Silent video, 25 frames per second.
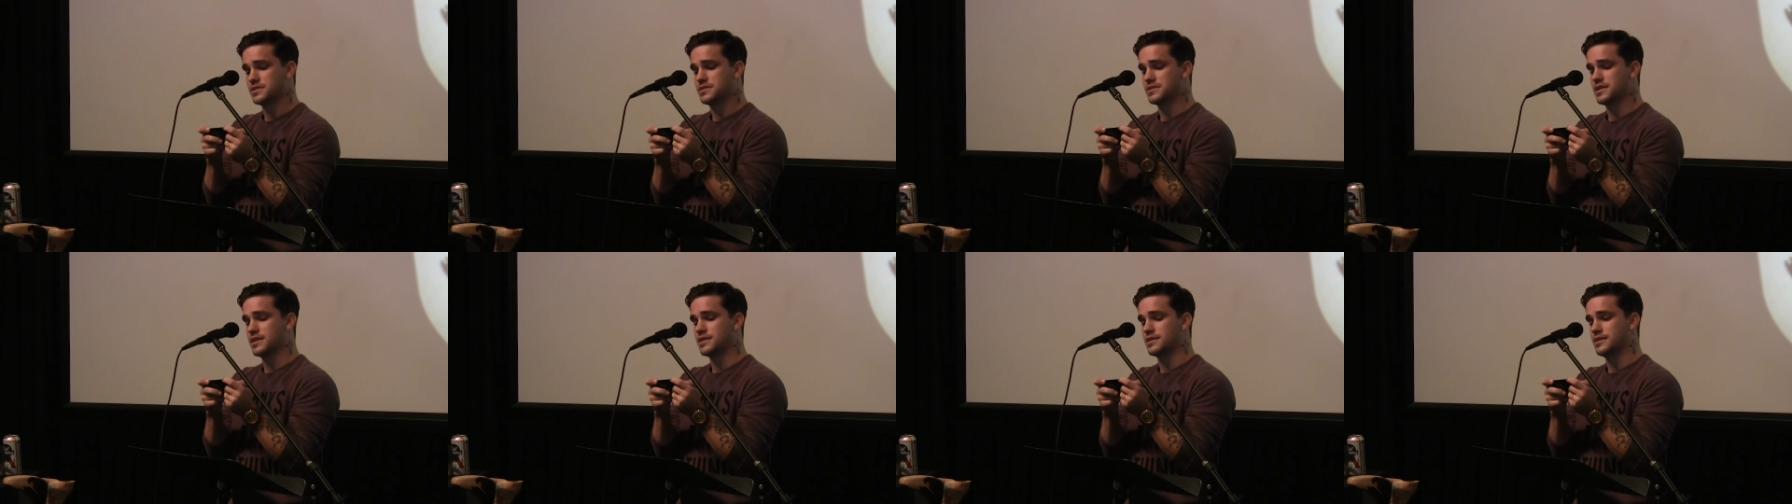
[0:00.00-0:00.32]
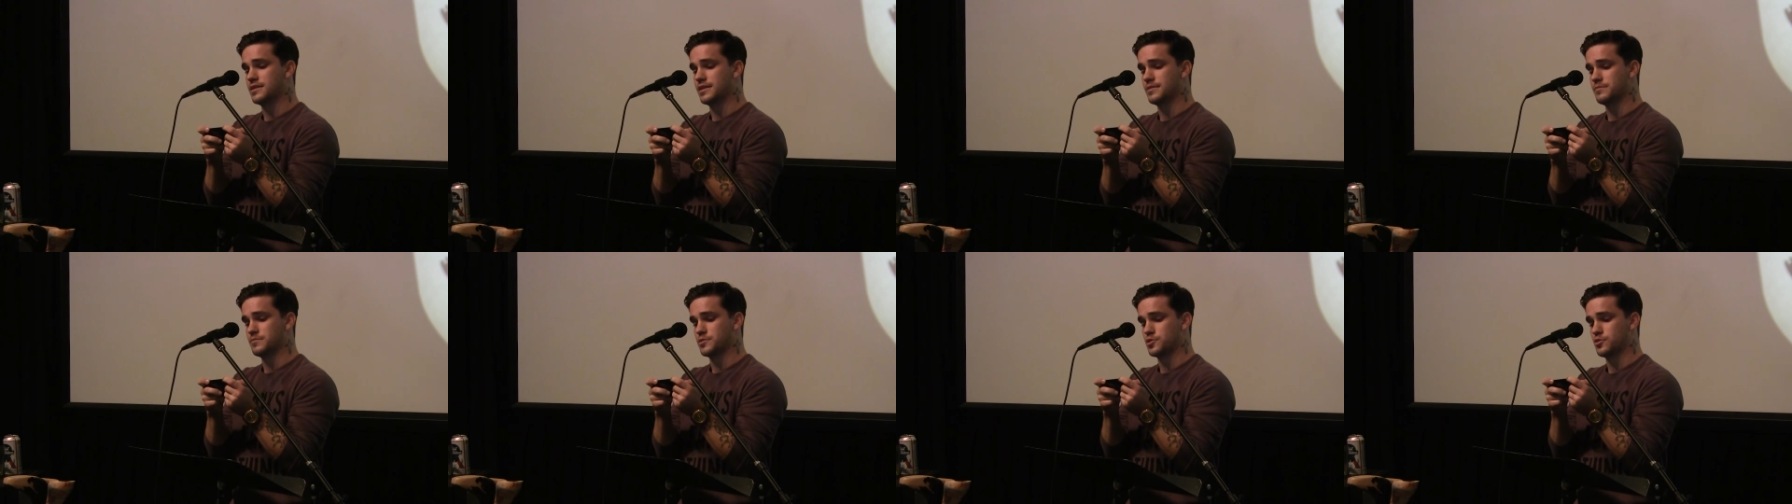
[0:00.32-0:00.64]
said
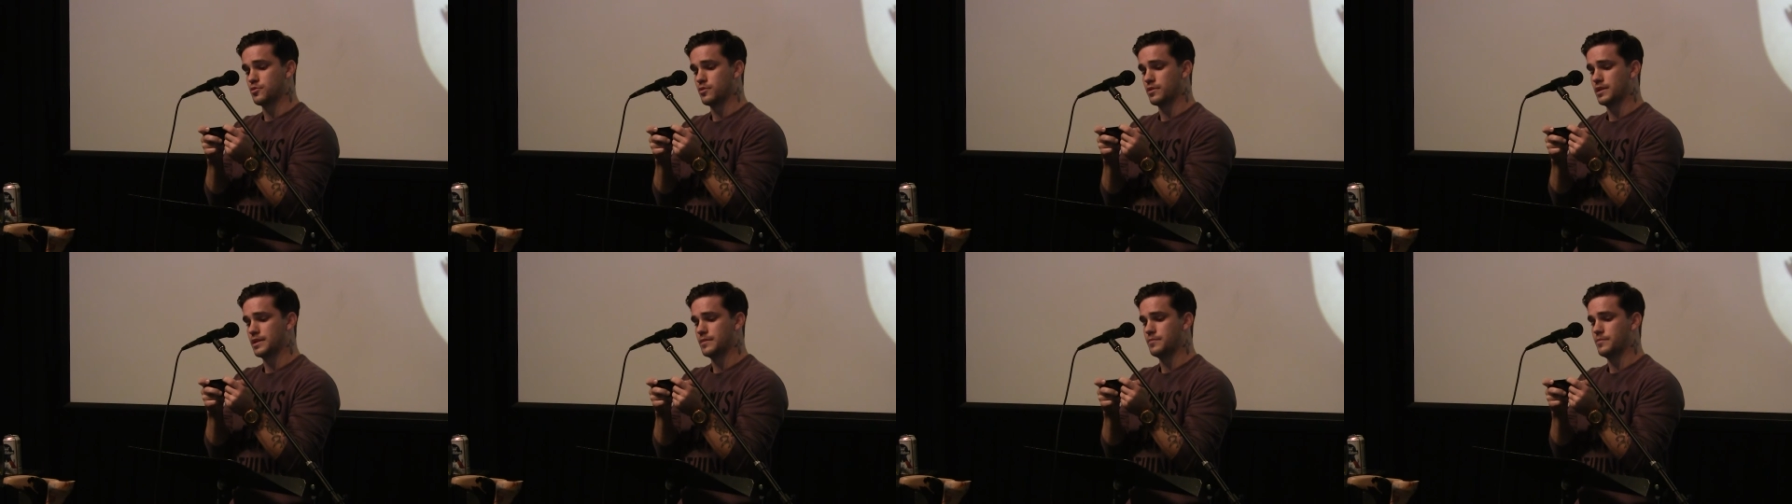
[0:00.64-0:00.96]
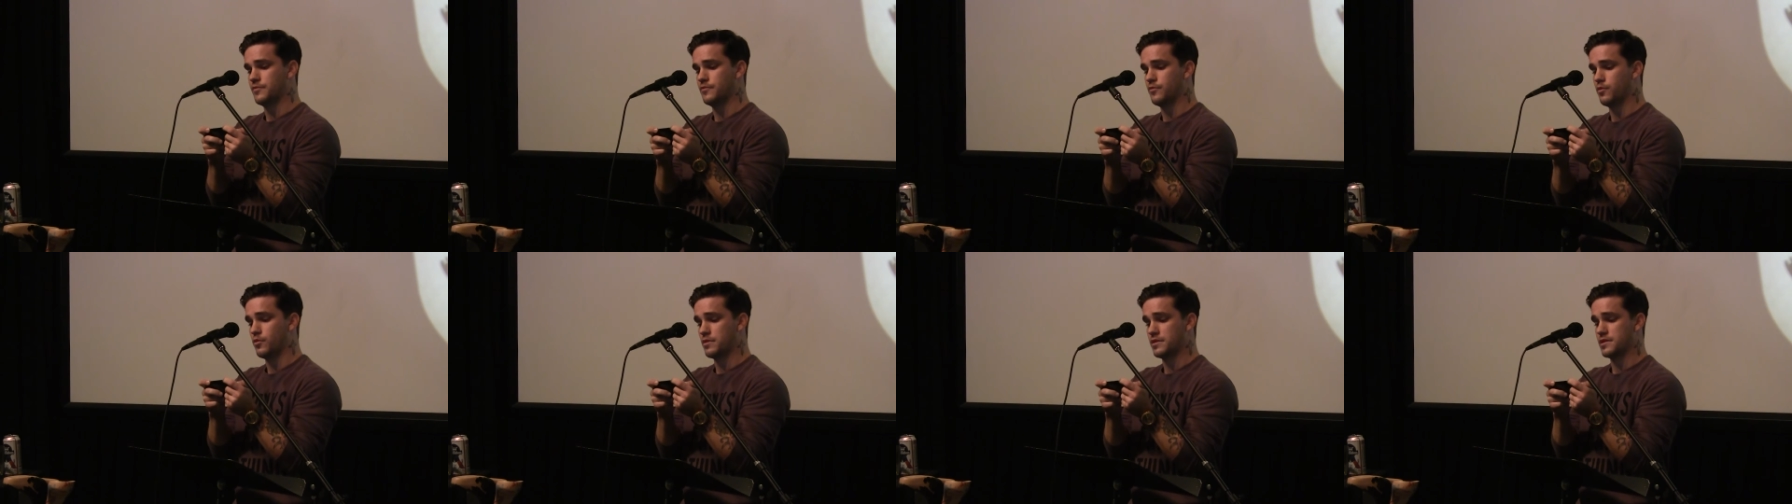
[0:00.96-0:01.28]
to him shortly
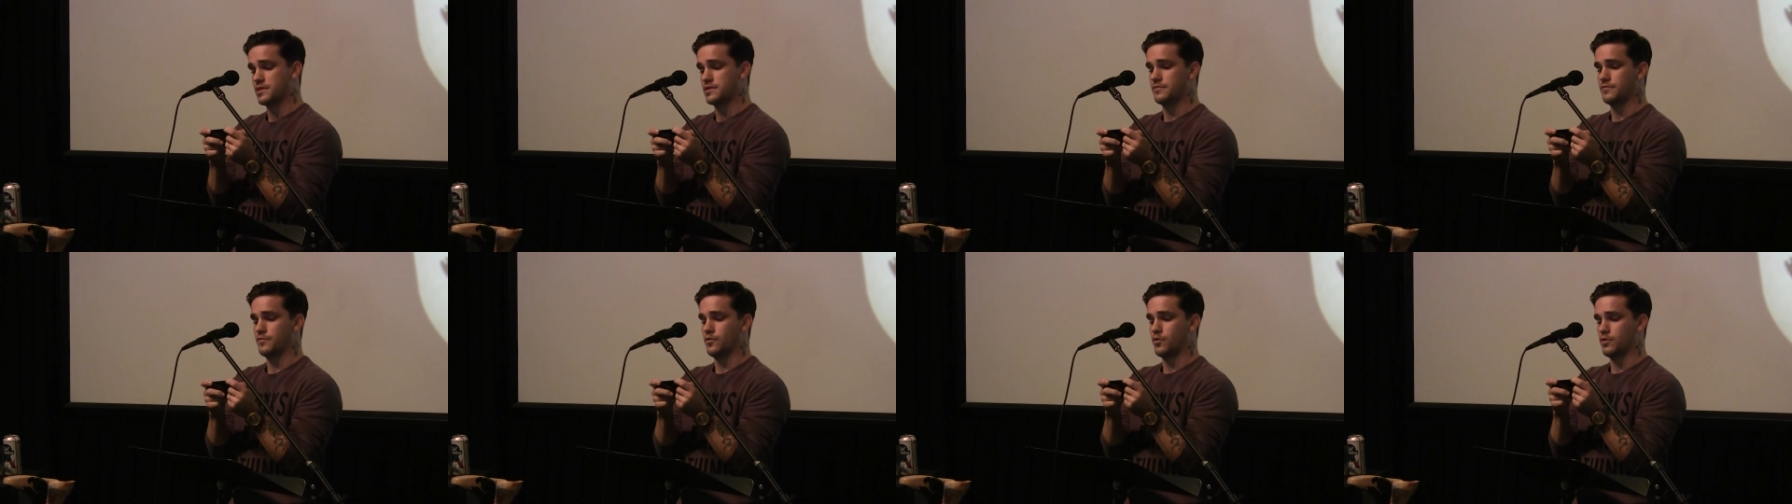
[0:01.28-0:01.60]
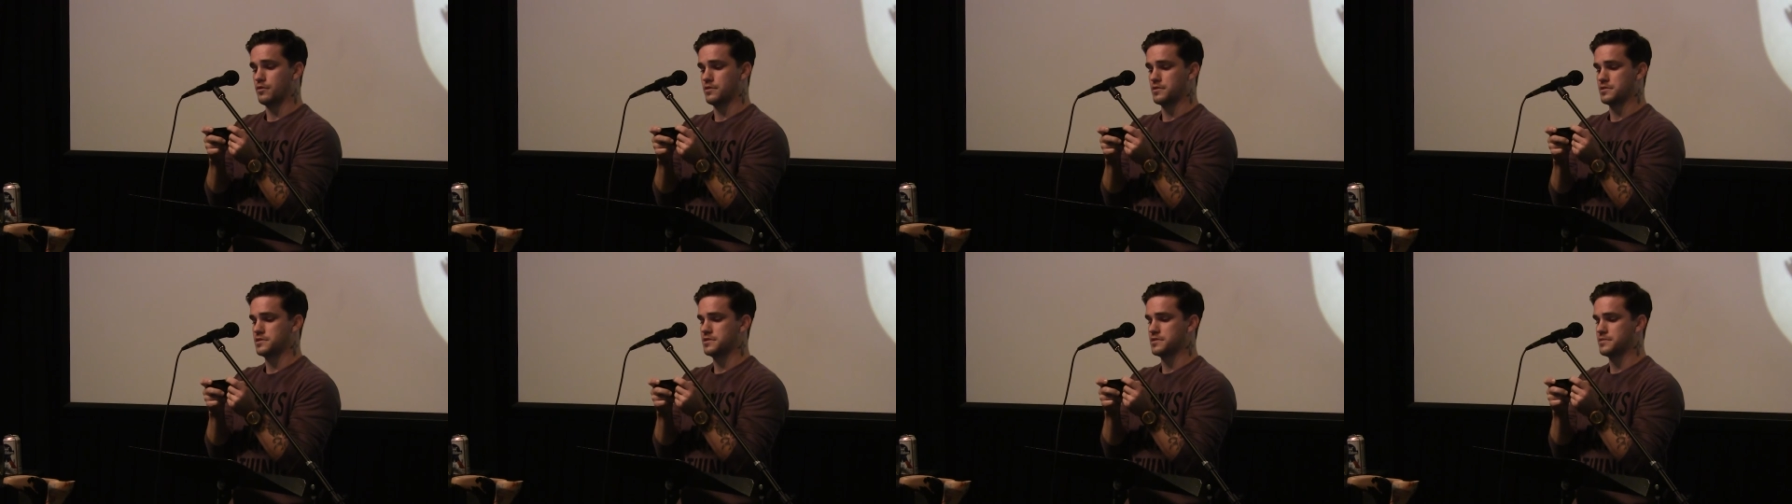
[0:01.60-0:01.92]
before the
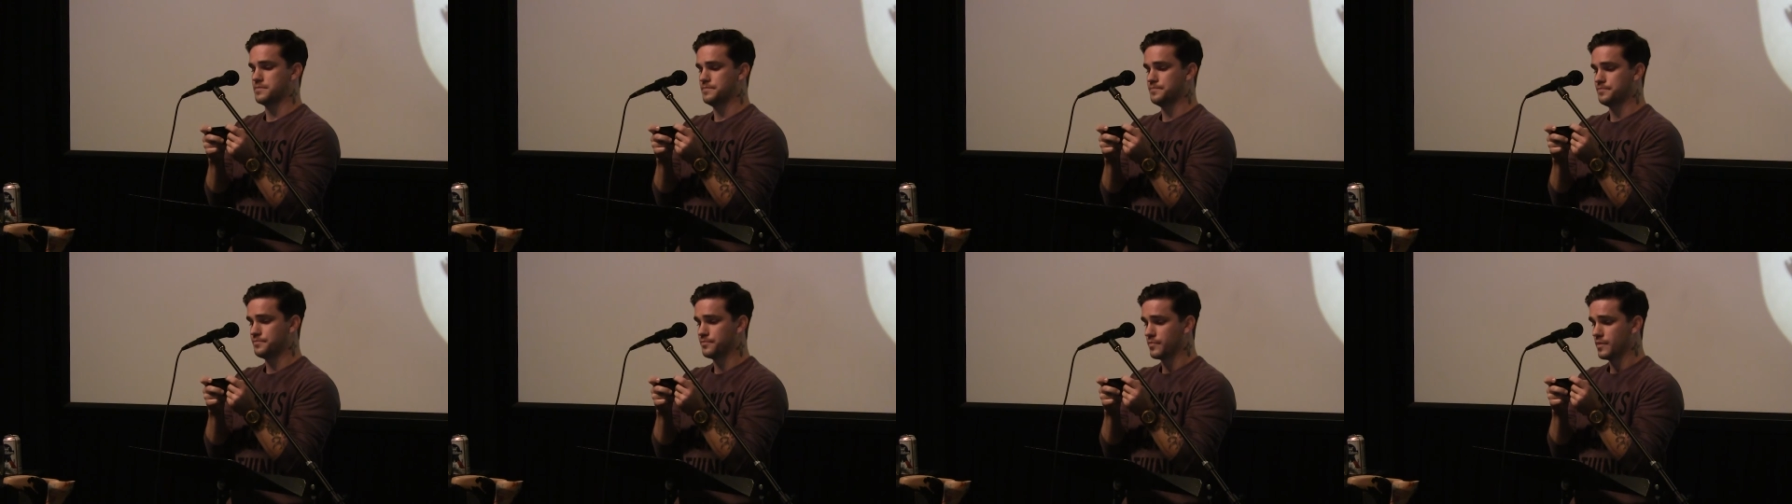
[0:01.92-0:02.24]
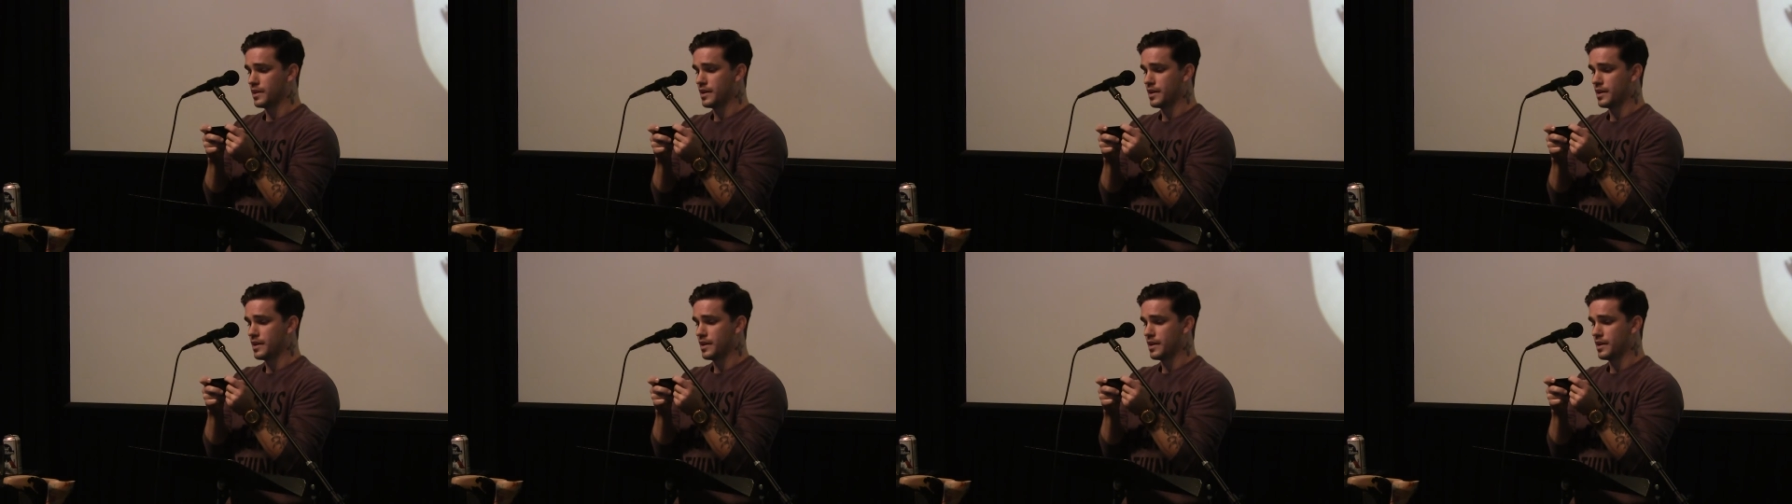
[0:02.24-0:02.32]
divorce.